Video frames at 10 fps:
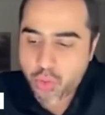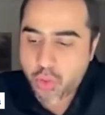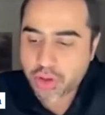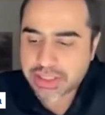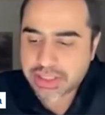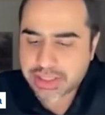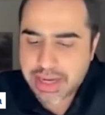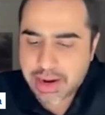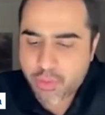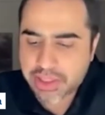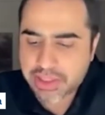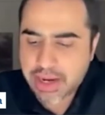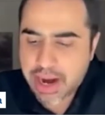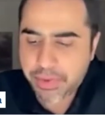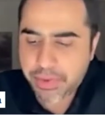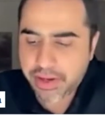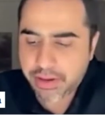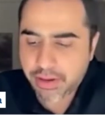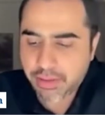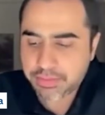what is this? What has happened
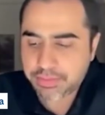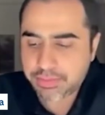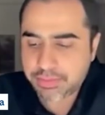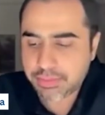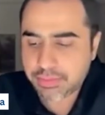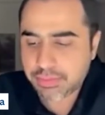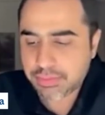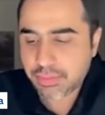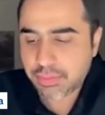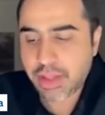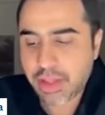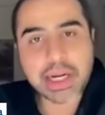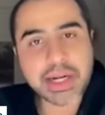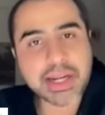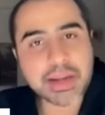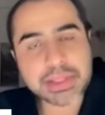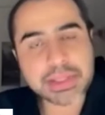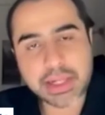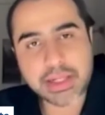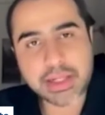here?
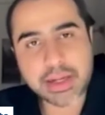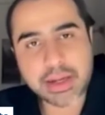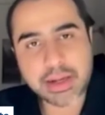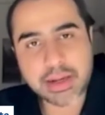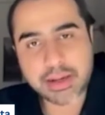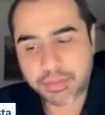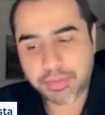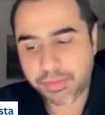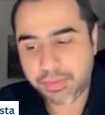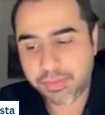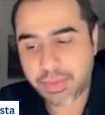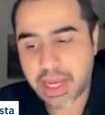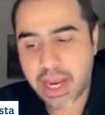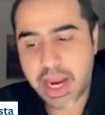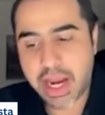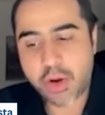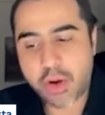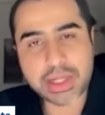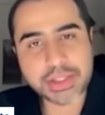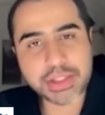90%
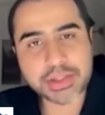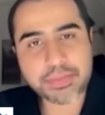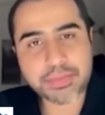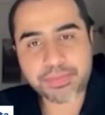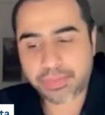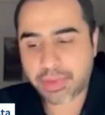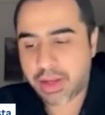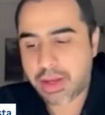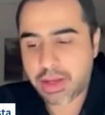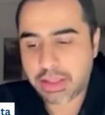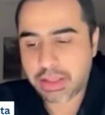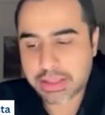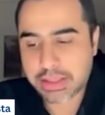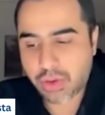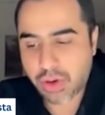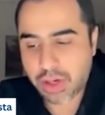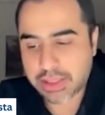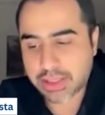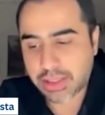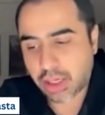NaOH. This is called
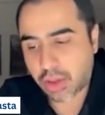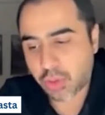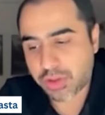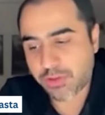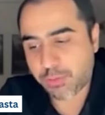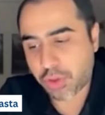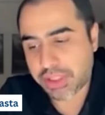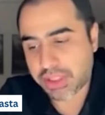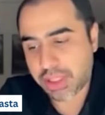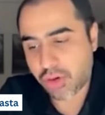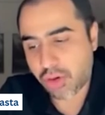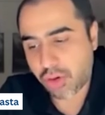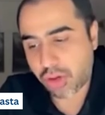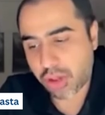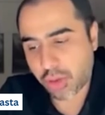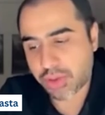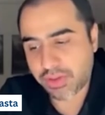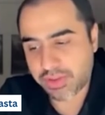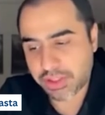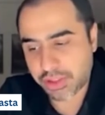as corrosive poisoning or
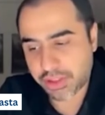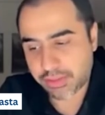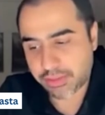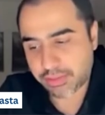corrosive injury.